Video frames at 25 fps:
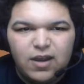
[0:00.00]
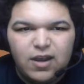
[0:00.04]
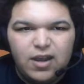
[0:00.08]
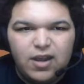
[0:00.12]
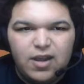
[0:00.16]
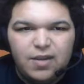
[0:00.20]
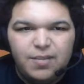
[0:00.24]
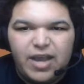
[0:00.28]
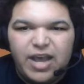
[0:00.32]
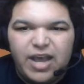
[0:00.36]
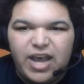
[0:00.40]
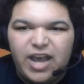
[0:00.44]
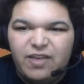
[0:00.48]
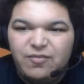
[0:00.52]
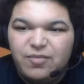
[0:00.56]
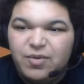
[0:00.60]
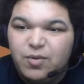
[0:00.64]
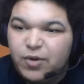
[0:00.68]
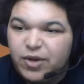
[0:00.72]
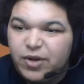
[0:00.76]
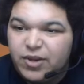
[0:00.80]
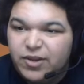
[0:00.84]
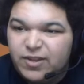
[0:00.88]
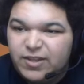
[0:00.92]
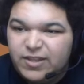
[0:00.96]
um, I've
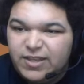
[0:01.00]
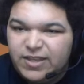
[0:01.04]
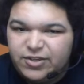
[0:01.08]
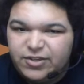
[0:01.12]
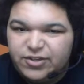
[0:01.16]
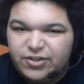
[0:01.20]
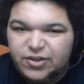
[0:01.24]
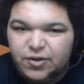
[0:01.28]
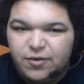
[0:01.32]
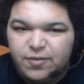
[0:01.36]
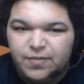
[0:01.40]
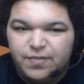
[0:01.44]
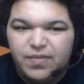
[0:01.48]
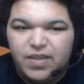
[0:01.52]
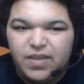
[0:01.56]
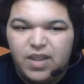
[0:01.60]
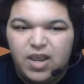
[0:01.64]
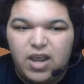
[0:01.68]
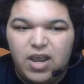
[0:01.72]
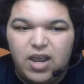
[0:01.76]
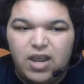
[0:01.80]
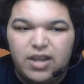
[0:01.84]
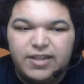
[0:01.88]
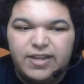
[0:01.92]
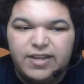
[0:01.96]
been working on the intro.
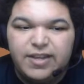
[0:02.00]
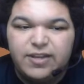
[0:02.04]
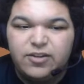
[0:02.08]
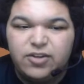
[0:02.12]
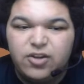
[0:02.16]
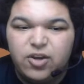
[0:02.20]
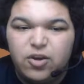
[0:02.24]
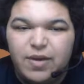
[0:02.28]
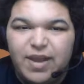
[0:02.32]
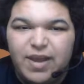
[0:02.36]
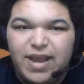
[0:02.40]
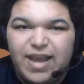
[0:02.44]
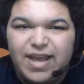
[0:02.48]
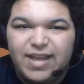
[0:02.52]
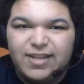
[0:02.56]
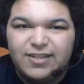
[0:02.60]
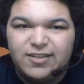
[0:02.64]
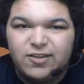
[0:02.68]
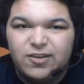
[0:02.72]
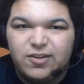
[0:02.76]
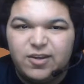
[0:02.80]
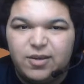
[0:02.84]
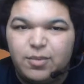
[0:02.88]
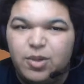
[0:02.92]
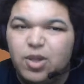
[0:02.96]
Uh, the intro
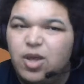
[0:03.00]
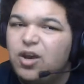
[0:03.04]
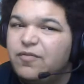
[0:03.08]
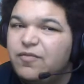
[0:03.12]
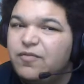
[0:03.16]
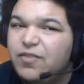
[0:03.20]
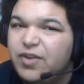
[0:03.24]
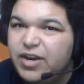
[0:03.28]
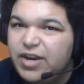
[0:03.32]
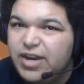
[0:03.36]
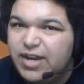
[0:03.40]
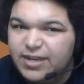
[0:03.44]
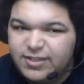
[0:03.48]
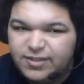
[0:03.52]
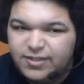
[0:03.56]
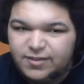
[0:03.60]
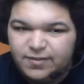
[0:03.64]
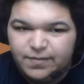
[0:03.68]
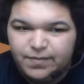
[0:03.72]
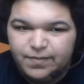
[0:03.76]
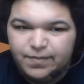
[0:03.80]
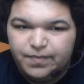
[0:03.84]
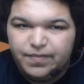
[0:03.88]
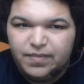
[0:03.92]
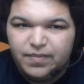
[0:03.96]
has come along very
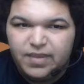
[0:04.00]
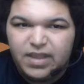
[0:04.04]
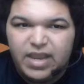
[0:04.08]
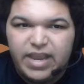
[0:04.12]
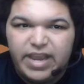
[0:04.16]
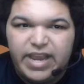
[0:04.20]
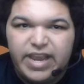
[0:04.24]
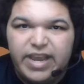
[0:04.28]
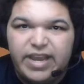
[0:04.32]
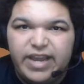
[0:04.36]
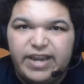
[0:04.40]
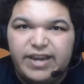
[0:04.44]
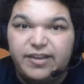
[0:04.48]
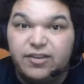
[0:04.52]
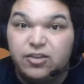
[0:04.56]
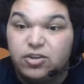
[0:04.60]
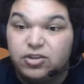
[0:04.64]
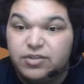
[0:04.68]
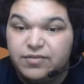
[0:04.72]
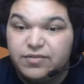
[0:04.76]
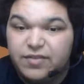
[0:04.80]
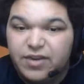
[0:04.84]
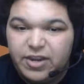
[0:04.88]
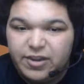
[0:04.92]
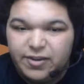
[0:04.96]
nice, and it
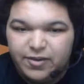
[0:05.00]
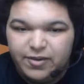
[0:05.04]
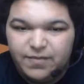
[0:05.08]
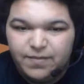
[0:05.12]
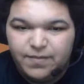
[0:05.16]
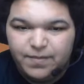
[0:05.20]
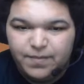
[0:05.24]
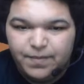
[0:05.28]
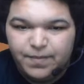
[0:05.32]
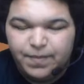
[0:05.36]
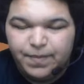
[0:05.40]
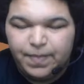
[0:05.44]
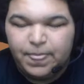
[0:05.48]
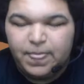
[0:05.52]
looks very good.